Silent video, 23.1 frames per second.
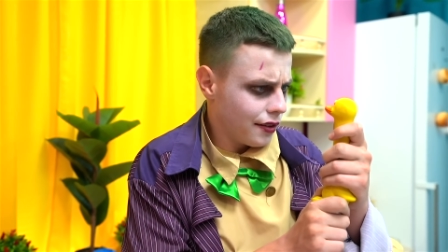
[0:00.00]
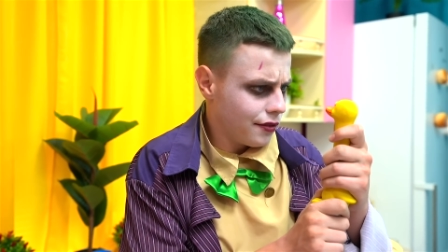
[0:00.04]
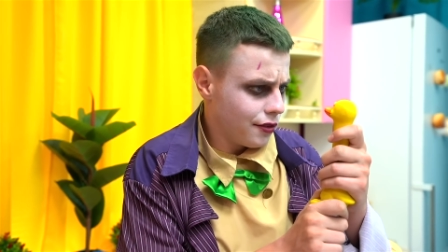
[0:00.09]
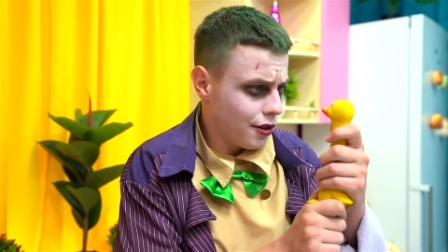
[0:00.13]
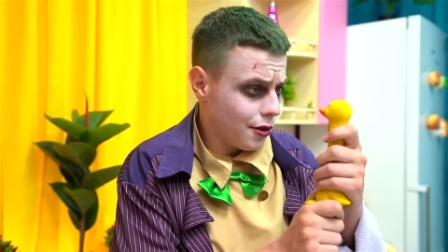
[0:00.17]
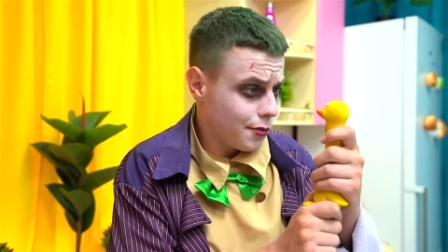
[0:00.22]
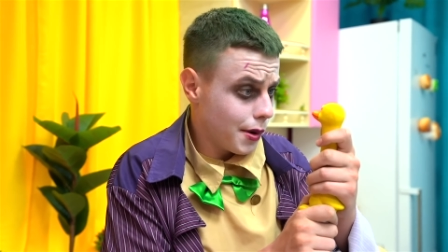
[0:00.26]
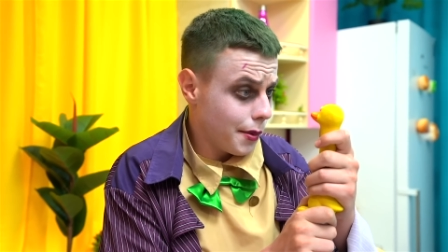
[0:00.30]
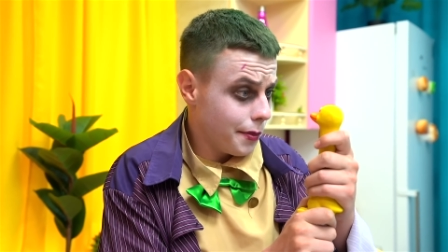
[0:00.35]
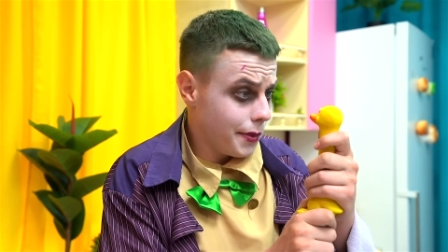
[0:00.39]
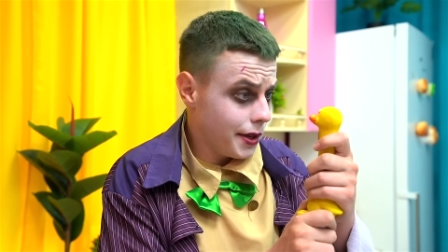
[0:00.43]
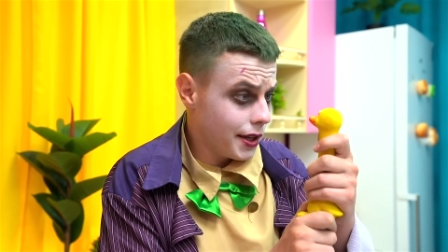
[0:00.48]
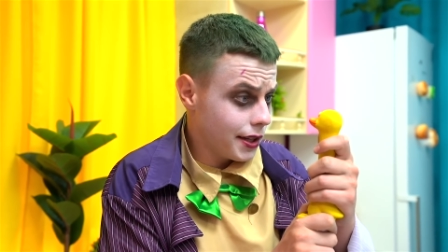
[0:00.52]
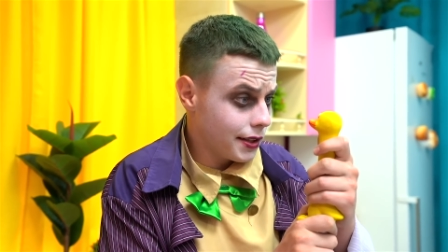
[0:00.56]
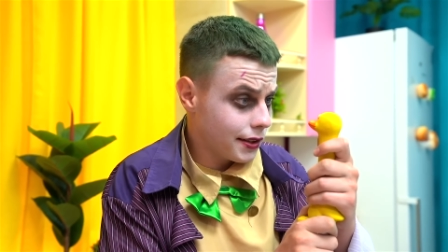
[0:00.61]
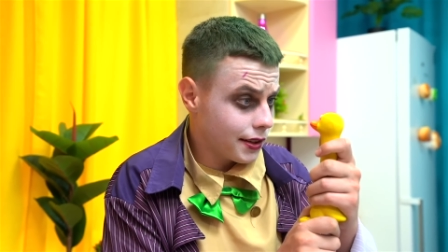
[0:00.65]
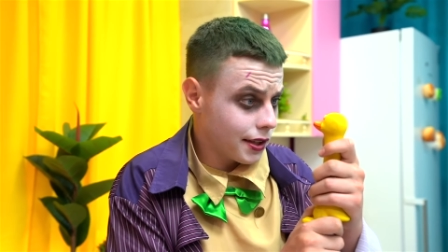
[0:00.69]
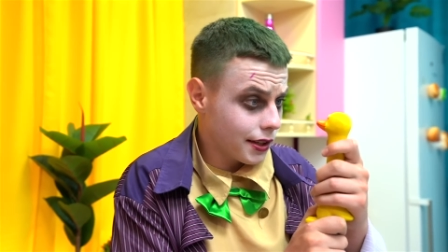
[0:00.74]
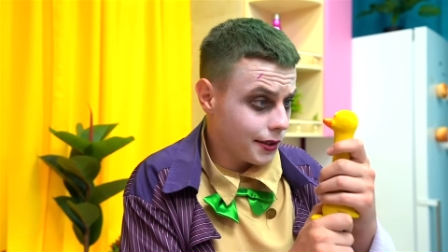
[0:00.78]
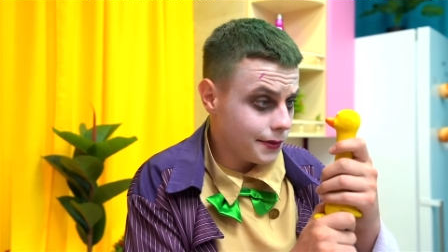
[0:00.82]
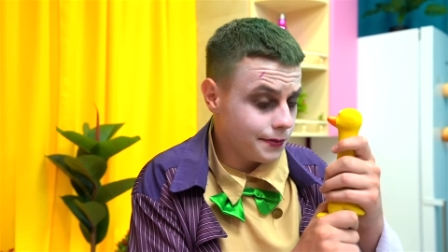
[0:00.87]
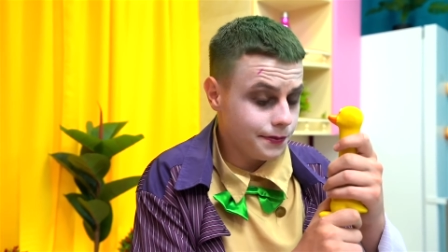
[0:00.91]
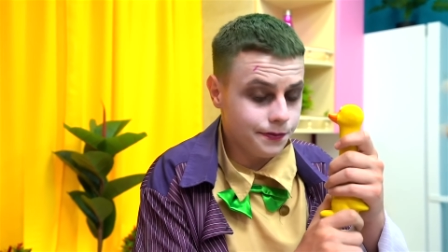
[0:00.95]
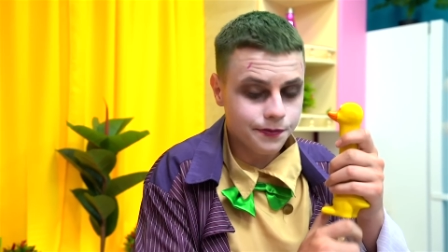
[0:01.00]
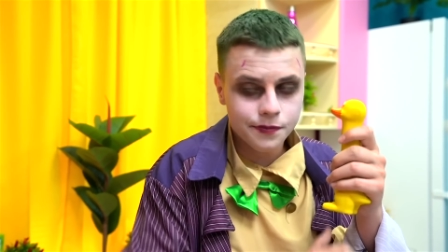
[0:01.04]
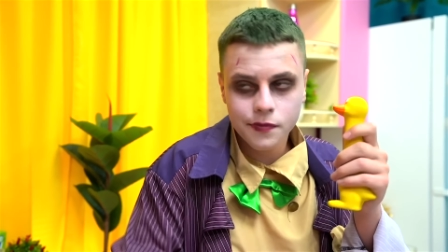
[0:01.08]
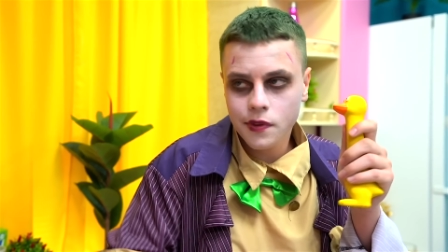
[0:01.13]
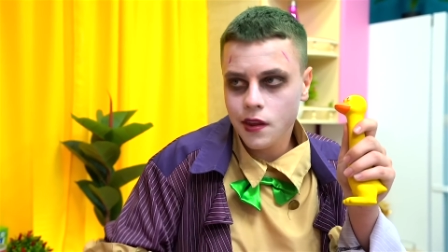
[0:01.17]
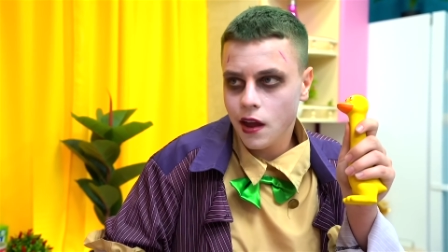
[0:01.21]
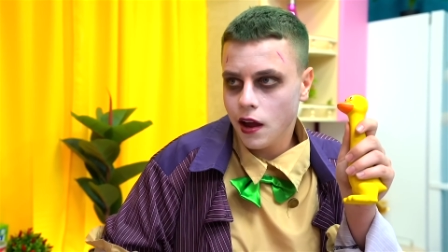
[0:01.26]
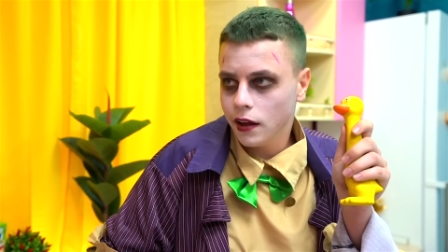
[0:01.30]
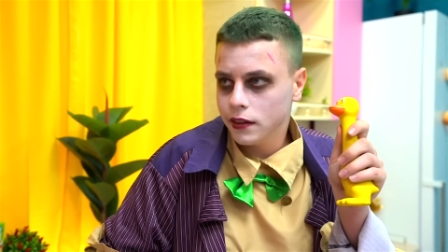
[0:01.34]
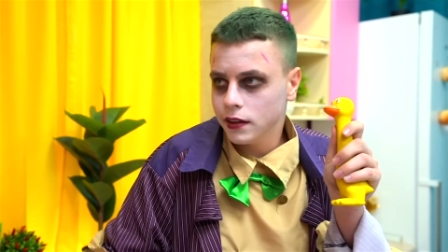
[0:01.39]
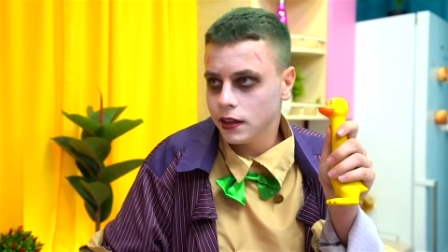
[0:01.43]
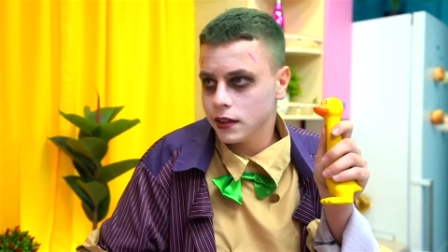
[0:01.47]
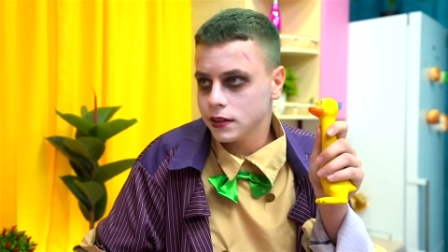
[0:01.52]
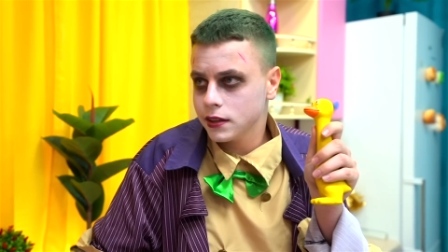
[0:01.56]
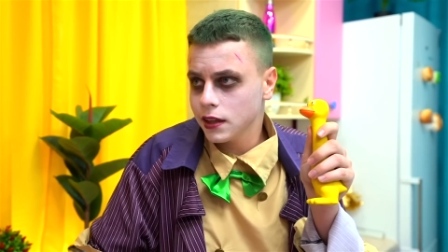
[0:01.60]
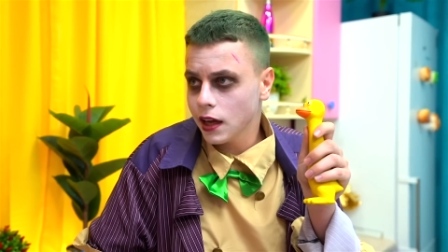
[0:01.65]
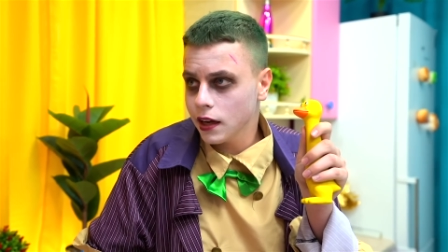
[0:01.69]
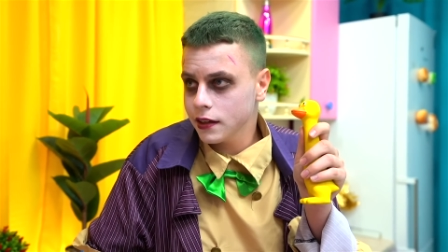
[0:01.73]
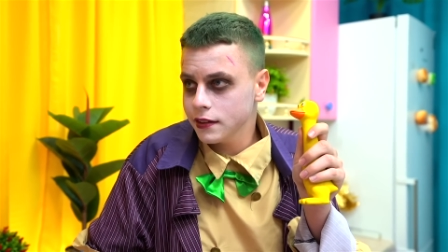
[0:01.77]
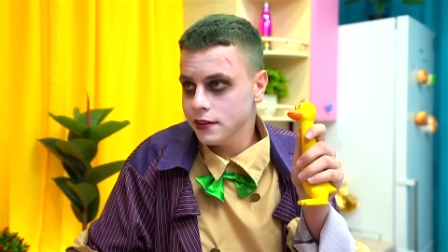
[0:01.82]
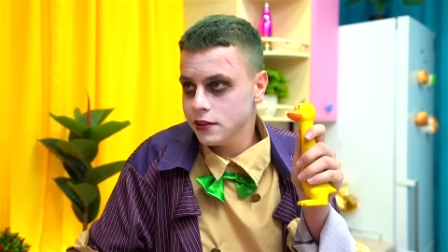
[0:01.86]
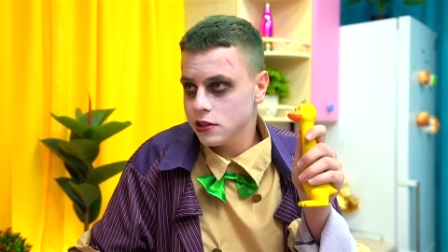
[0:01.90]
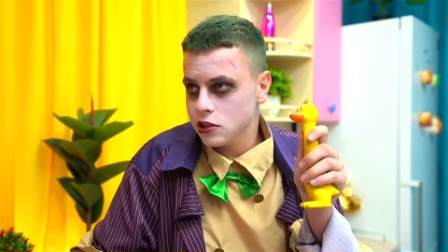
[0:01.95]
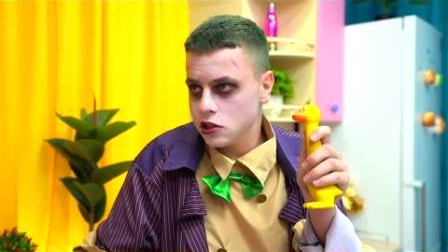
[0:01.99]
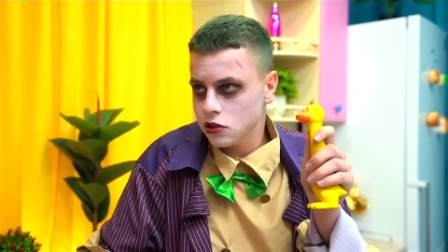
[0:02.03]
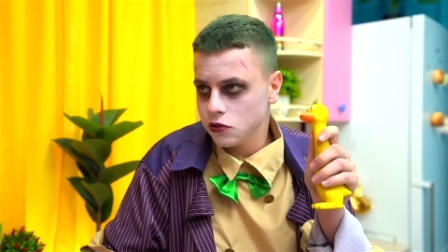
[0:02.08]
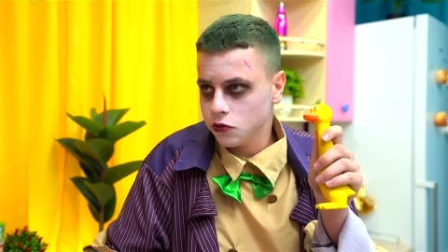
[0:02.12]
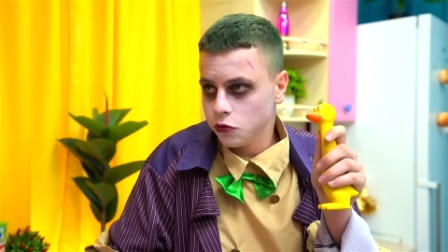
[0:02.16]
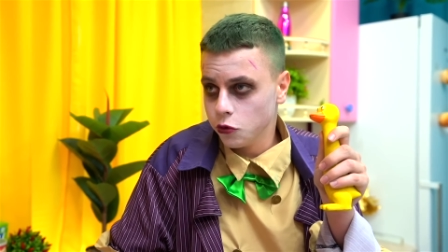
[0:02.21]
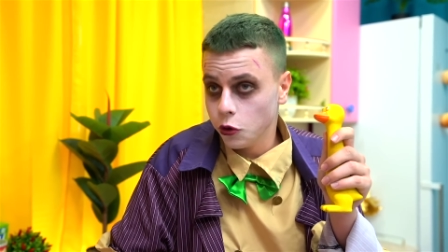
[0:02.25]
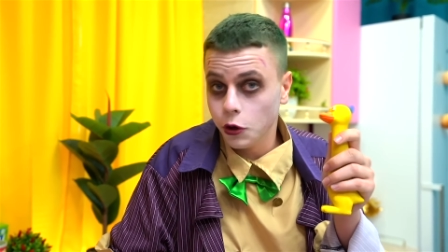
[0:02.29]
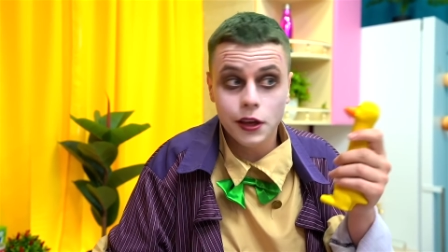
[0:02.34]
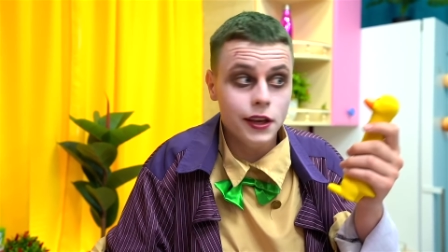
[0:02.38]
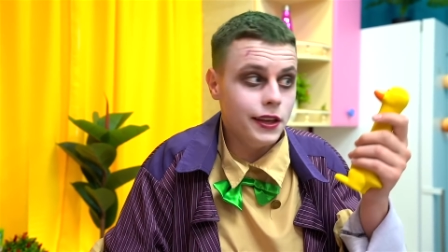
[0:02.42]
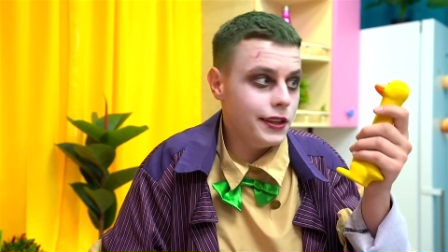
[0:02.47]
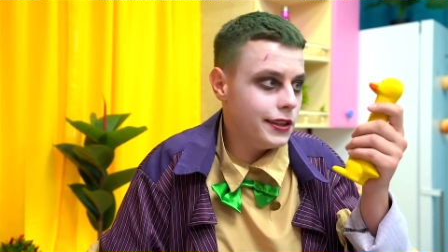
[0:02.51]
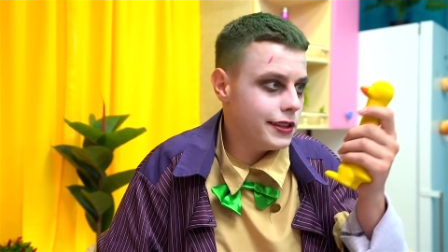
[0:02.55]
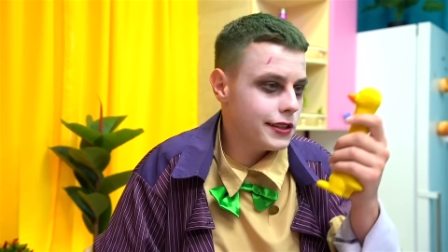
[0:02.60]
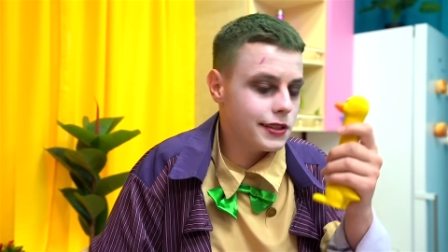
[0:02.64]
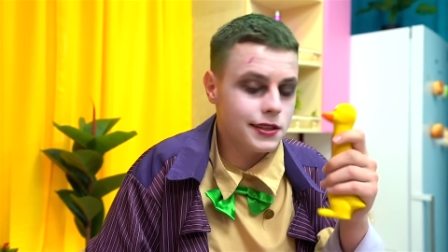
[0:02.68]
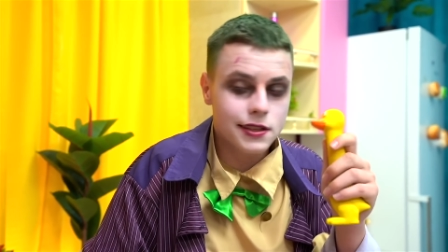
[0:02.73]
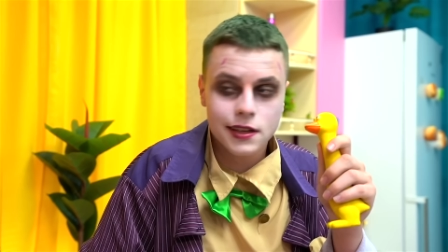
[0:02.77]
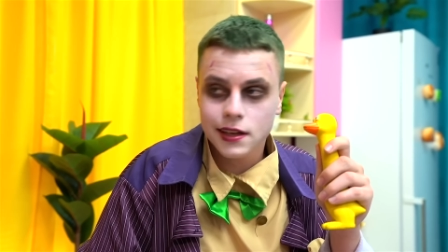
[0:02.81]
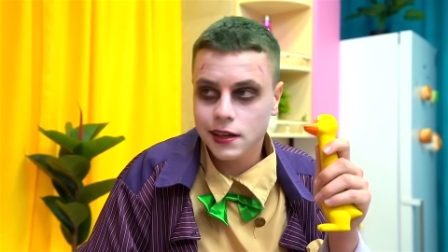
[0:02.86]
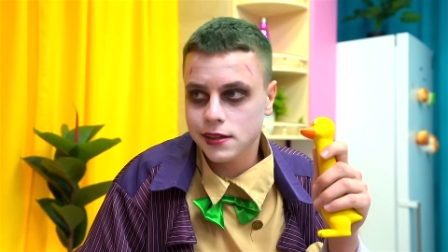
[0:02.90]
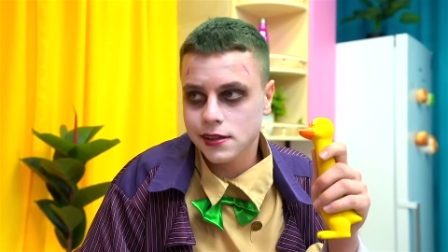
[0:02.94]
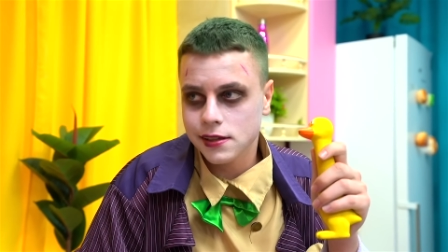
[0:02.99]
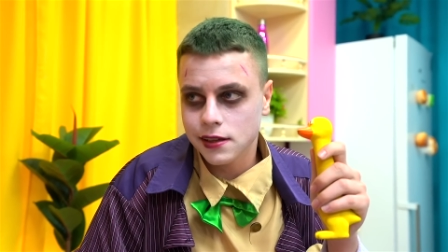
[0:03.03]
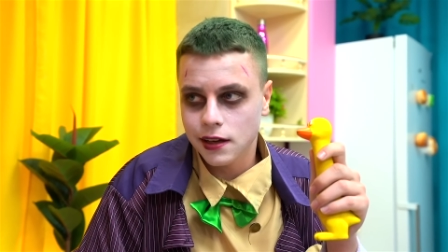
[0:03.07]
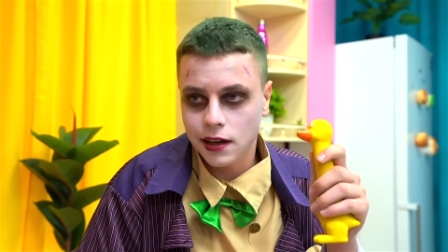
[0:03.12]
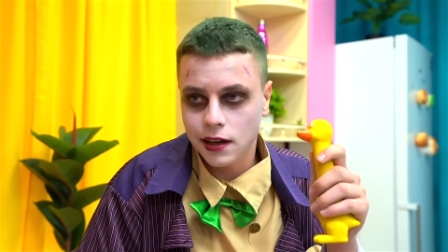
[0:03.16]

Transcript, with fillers: From that moment, he hasn't said anything at